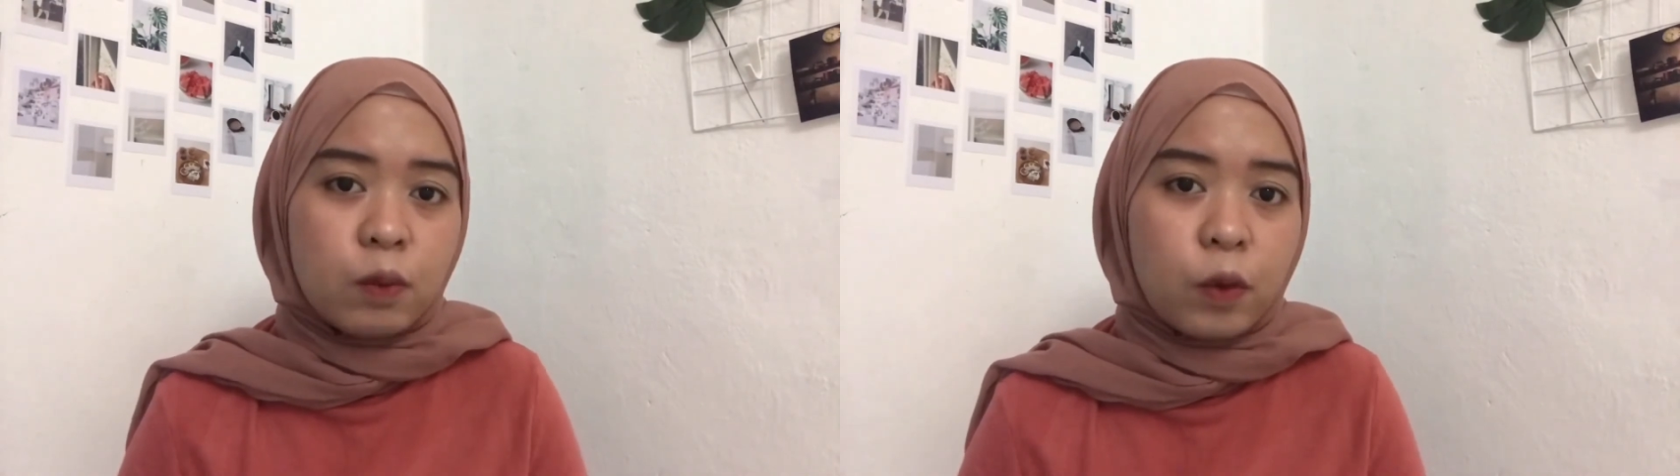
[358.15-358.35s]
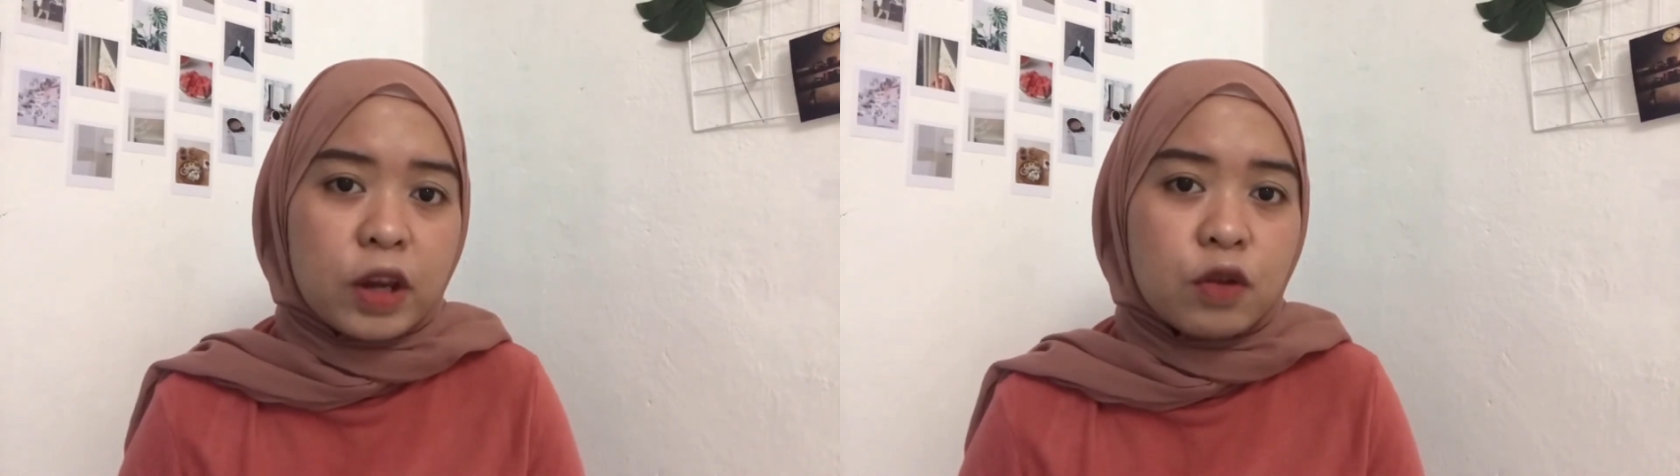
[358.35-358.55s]

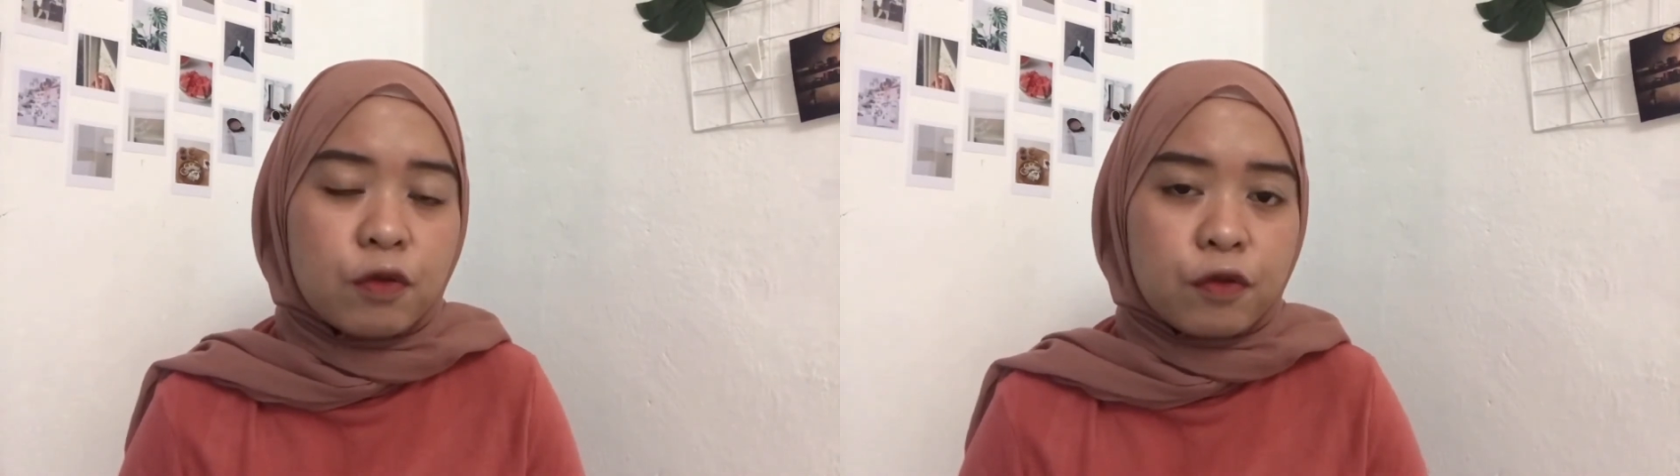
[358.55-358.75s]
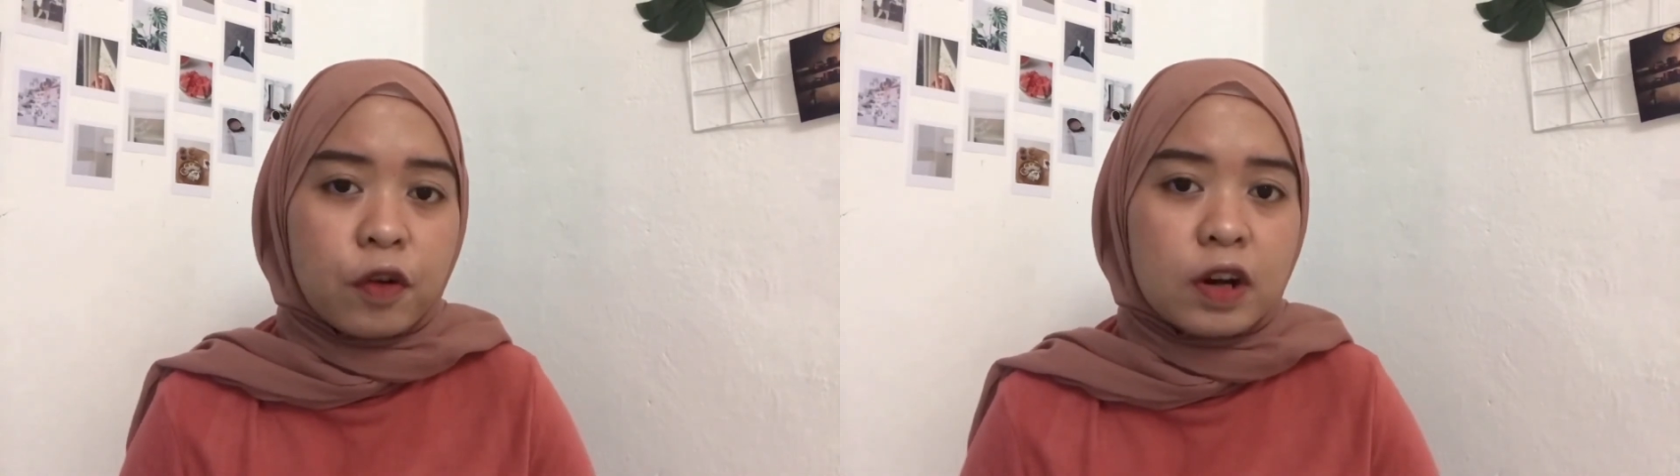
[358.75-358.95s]
when you
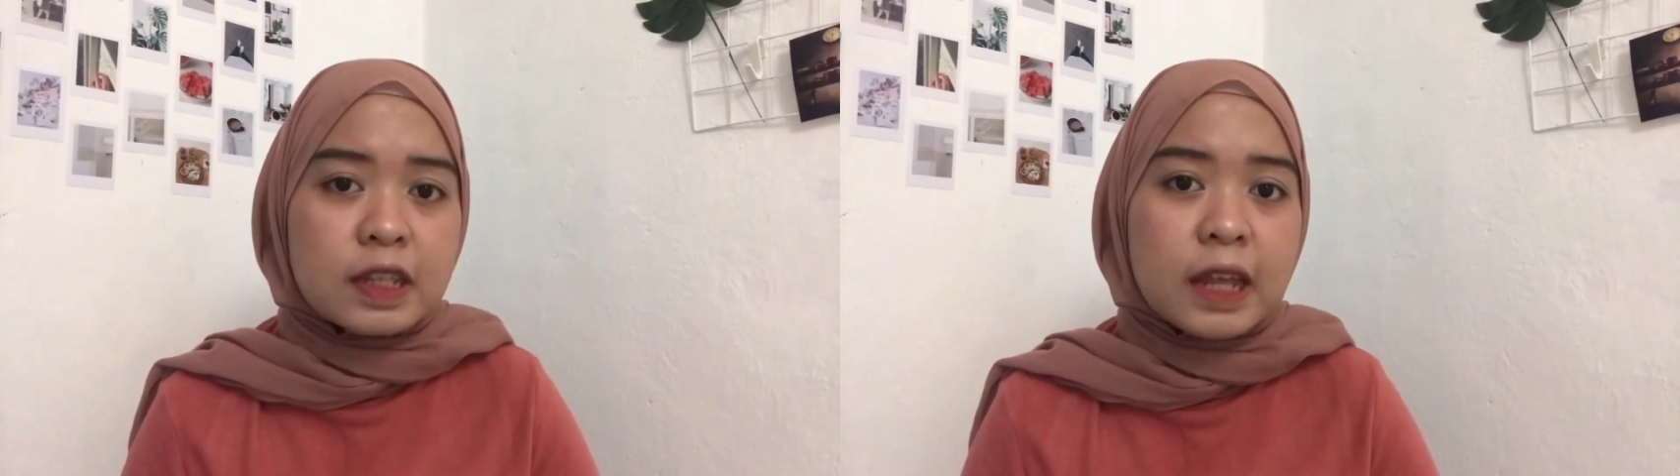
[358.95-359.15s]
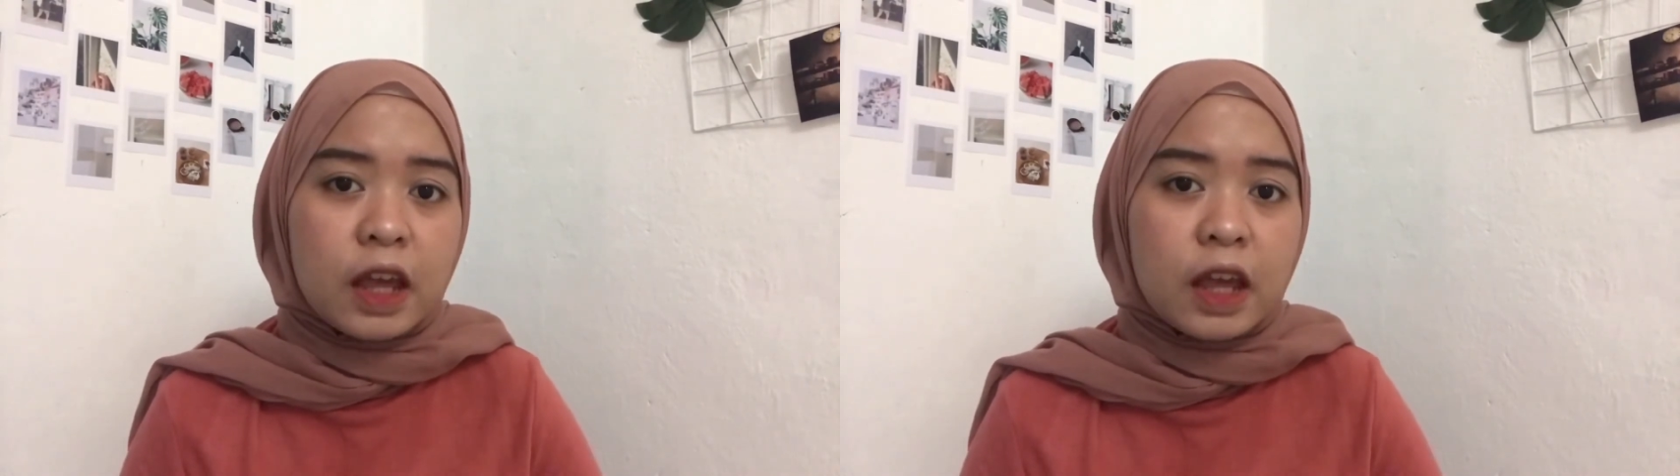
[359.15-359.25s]
first